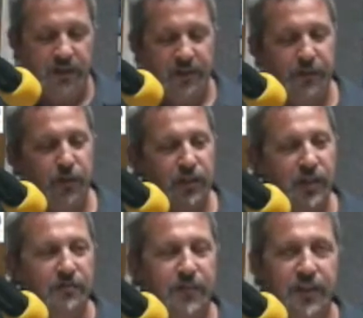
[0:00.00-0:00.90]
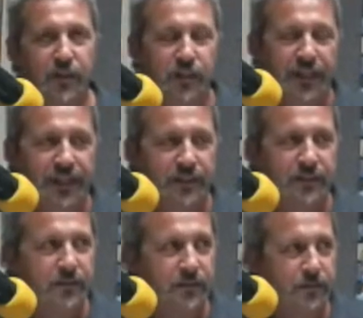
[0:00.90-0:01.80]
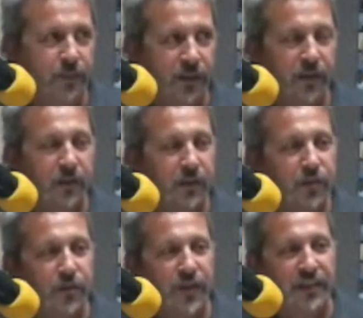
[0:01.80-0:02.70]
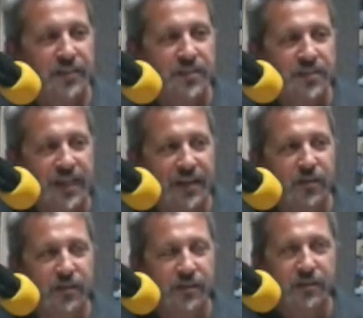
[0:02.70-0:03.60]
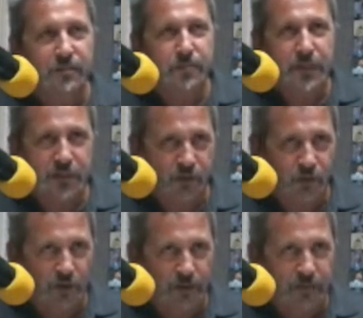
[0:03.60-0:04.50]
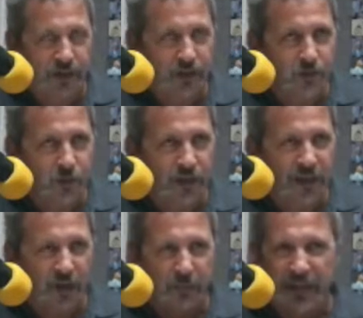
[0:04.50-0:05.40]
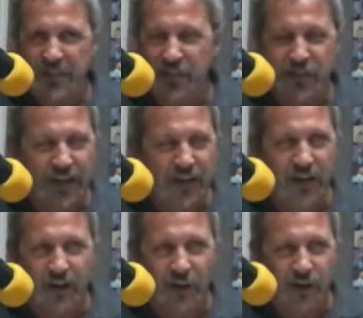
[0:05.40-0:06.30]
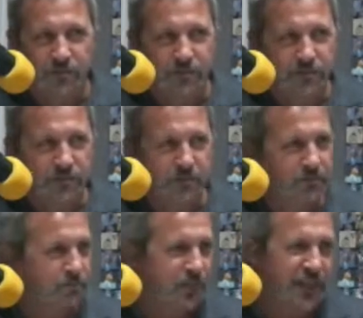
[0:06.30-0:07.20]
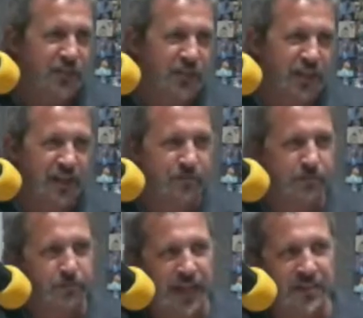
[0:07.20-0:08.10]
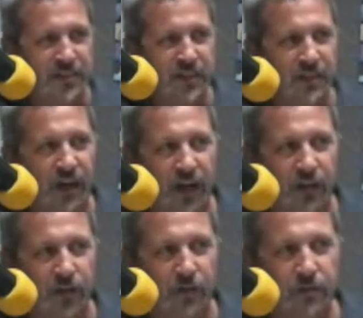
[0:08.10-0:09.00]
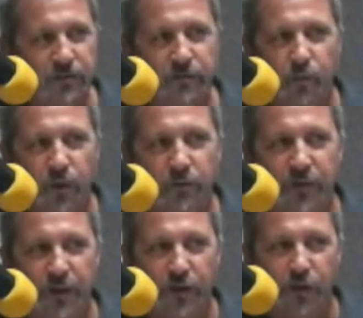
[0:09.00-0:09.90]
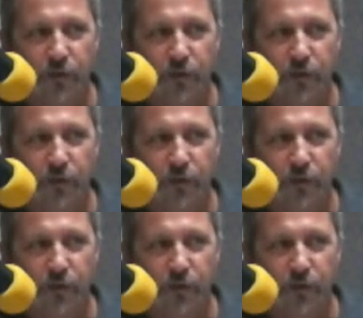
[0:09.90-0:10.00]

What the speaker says: And if you look on Videoland, you've got the standard pistol grip that comes with an AR, basic standard AR. Plain Jane, plastic, hollow, 1 finger